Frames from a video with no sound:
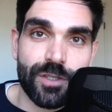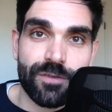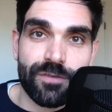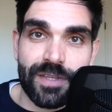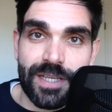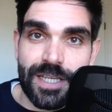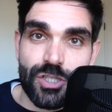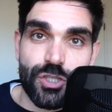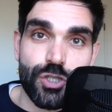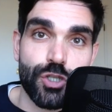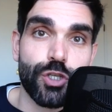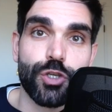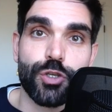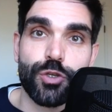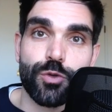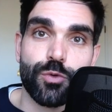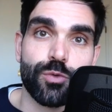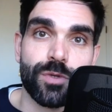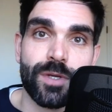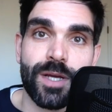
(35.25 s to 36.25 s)
of these
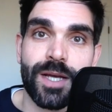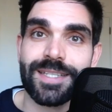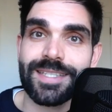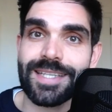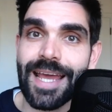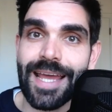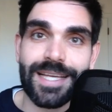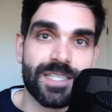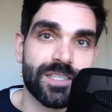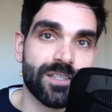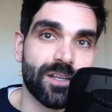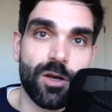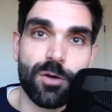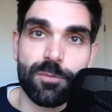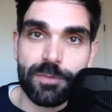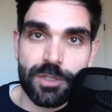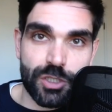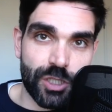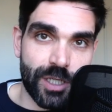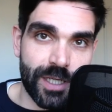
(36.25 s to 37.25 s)
new textile
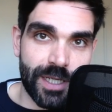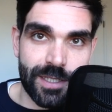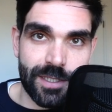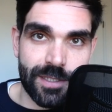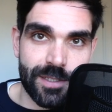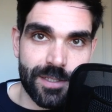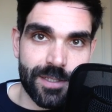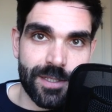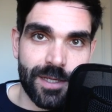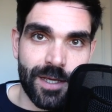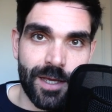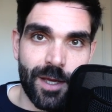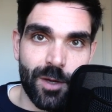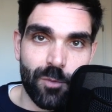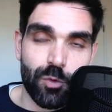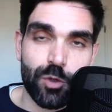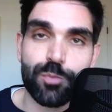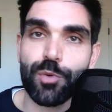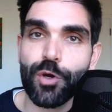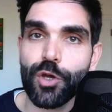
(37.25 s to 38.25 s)
machines
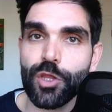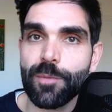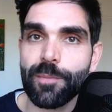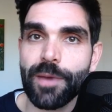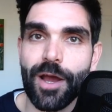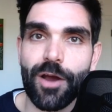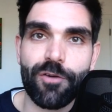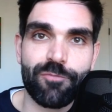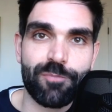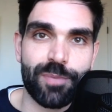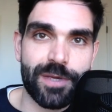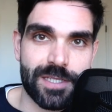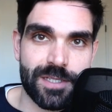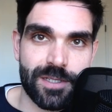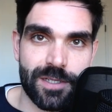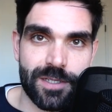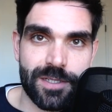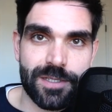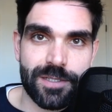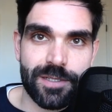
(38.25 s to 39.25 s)
would put them out of
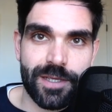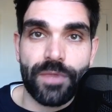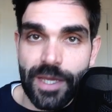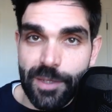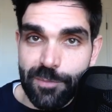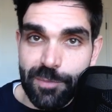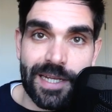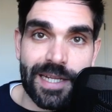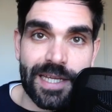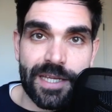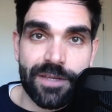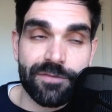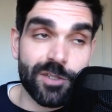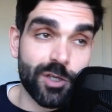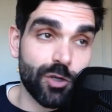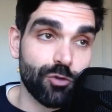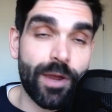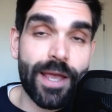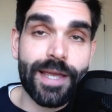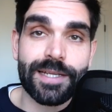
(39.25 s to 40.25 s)
business. They believed
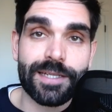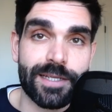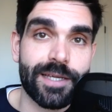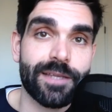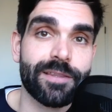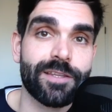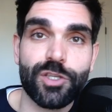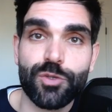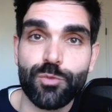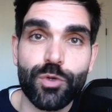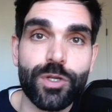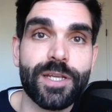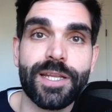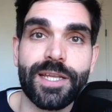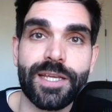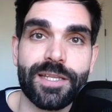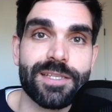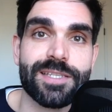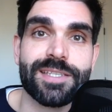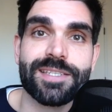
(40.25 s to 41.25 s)
correctly that you wouldn't
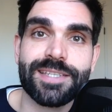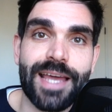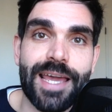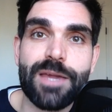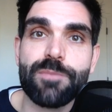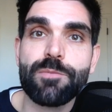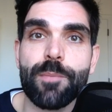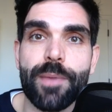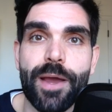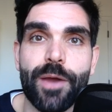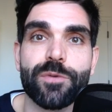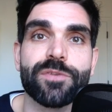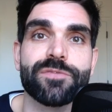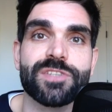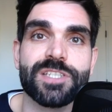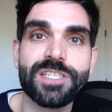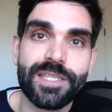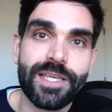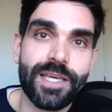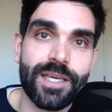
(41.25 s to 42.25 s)
need the same amount of
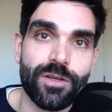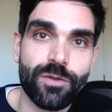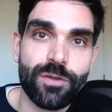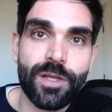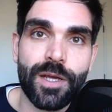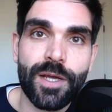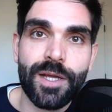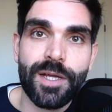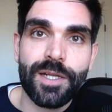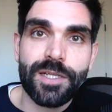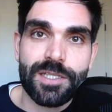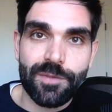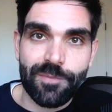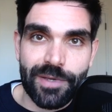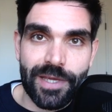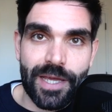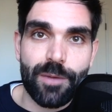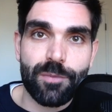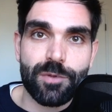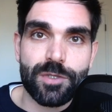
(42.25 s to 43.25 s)
skill to be
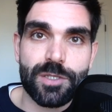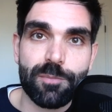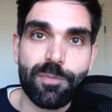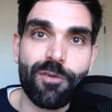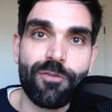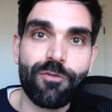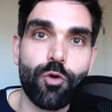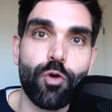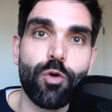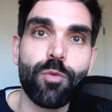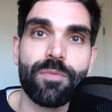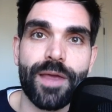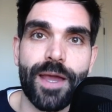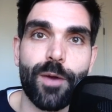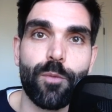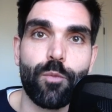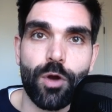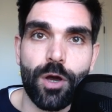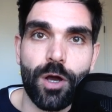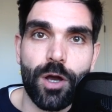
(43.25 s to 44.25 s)
able to perform their
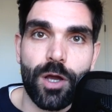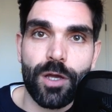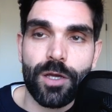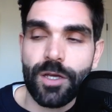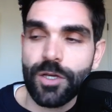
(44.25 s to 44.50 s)
work